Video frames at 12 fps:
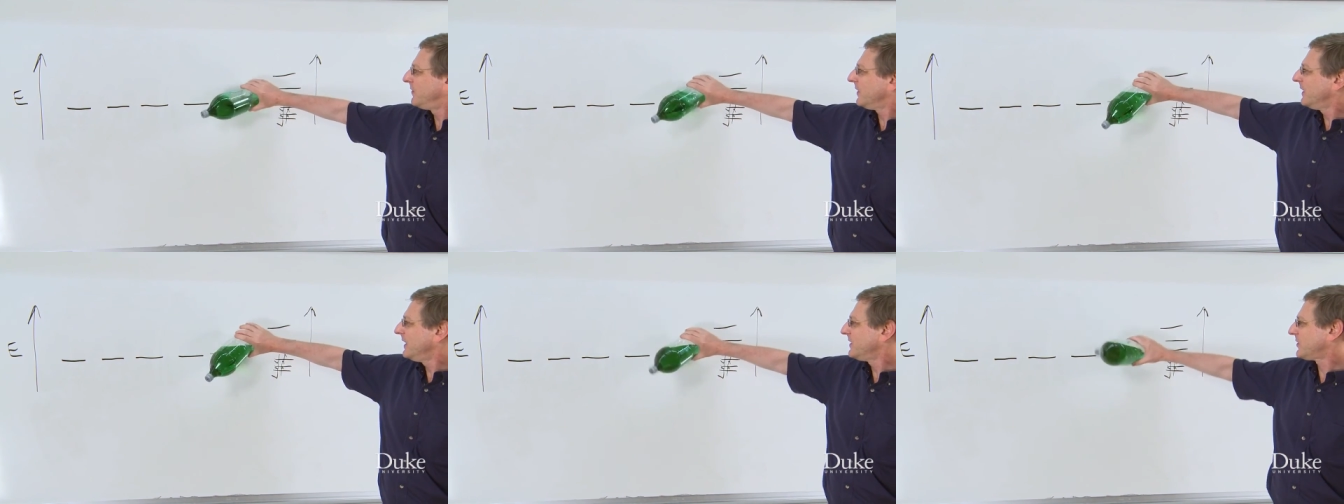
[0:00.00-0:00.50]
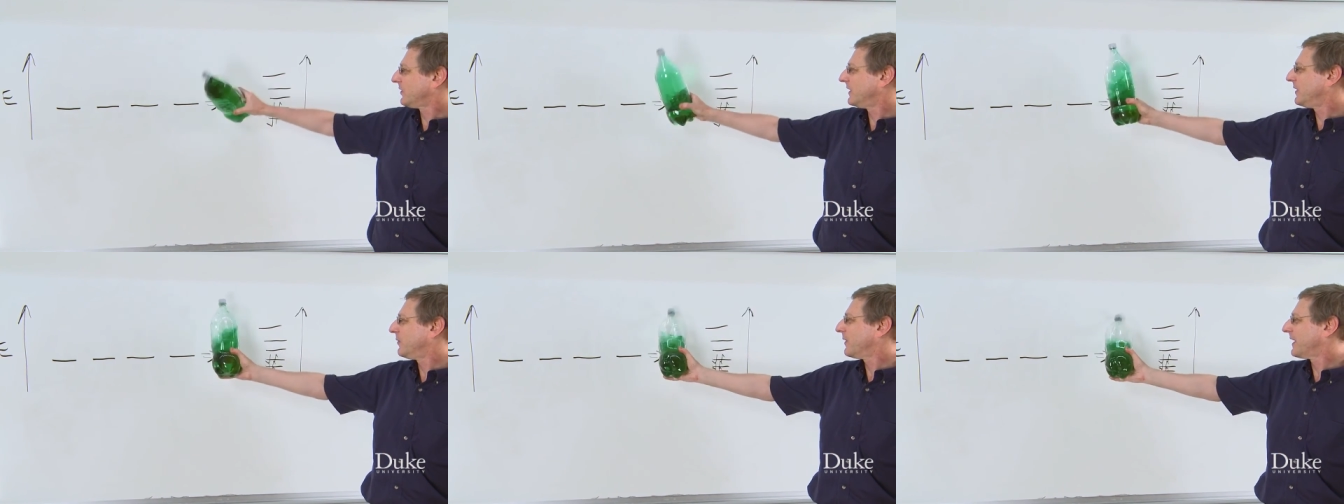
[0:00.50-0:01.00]
very
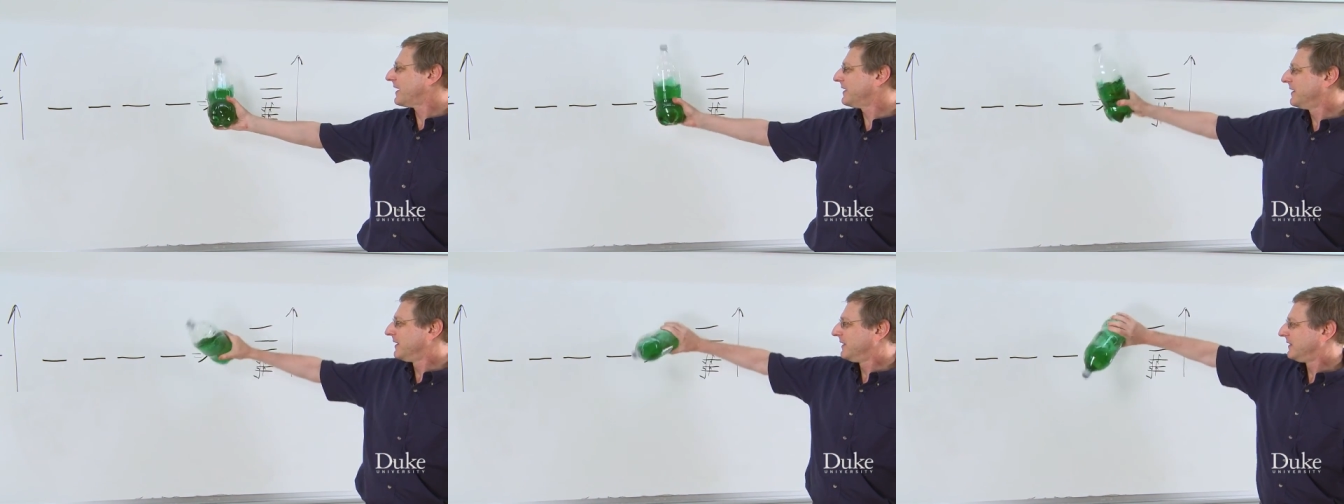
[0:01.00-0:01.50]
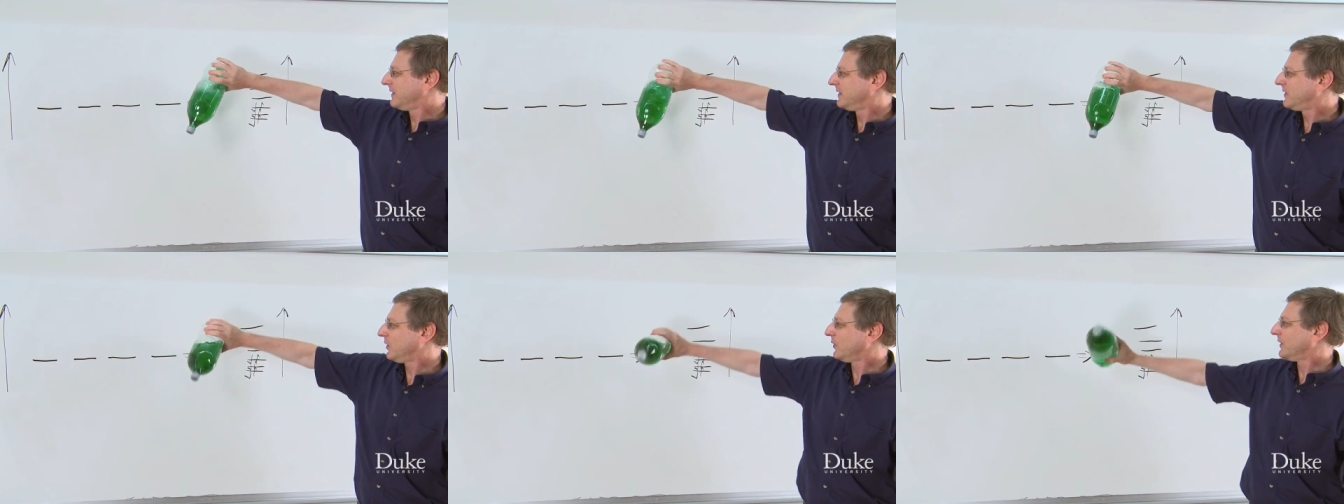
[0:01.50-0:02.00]
easily when I
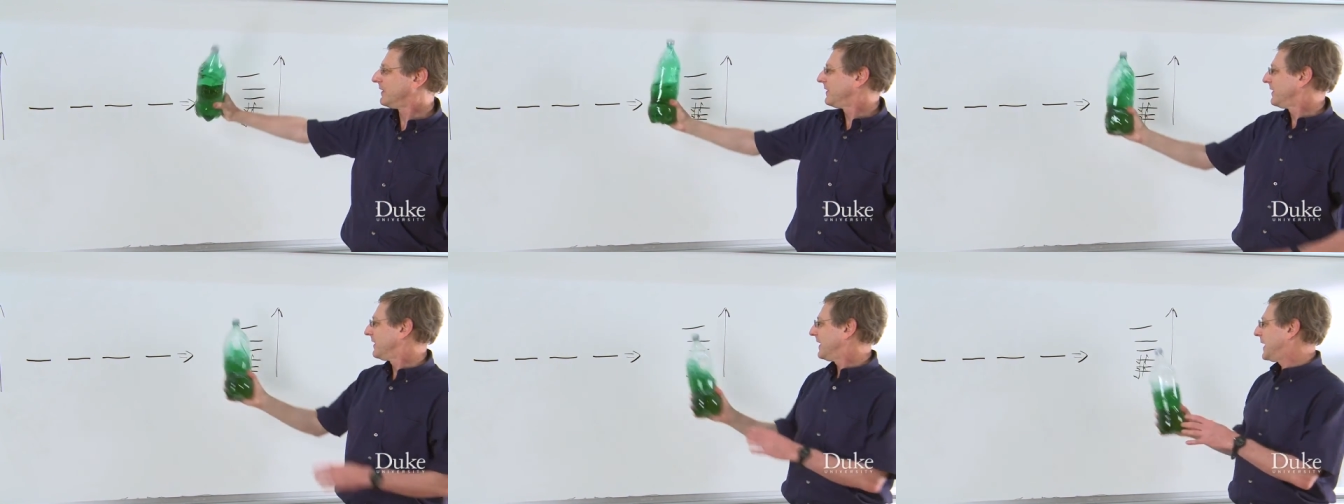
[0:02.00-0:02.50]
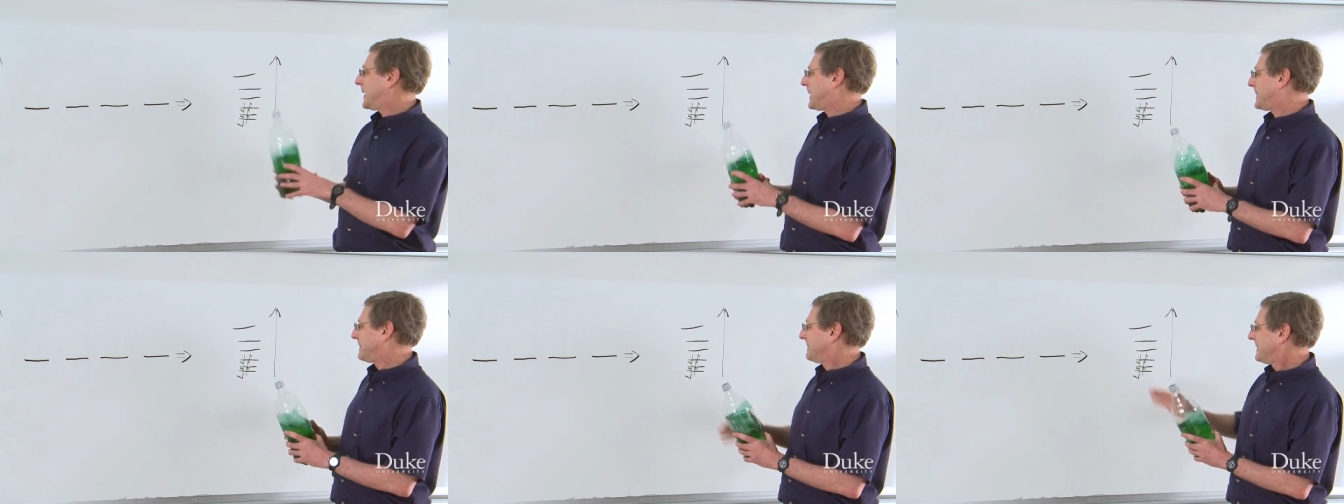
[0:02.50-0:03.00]
tilt
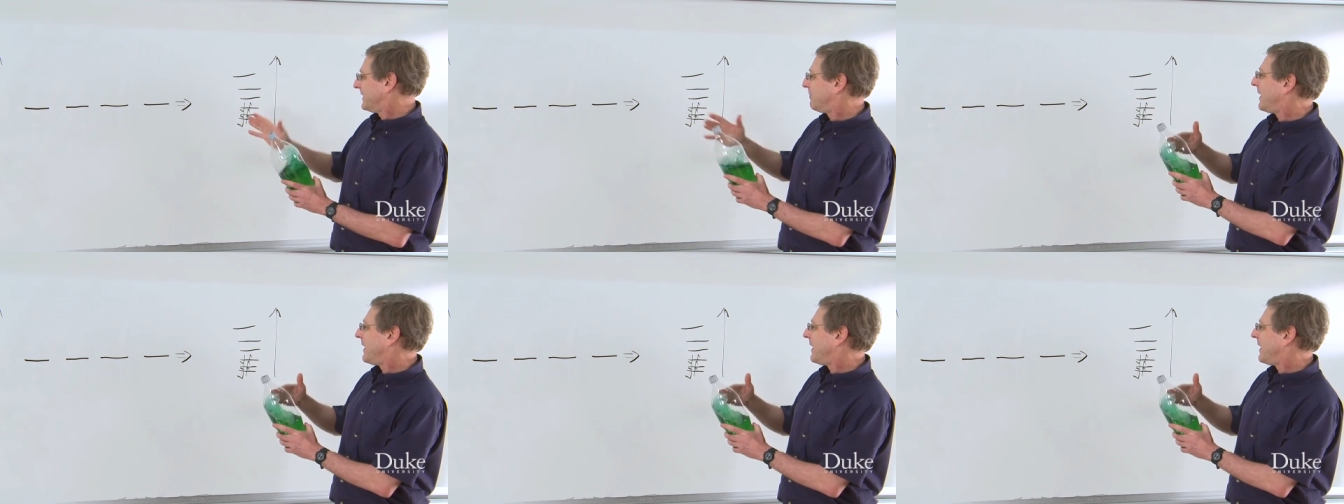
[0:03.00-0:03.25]
the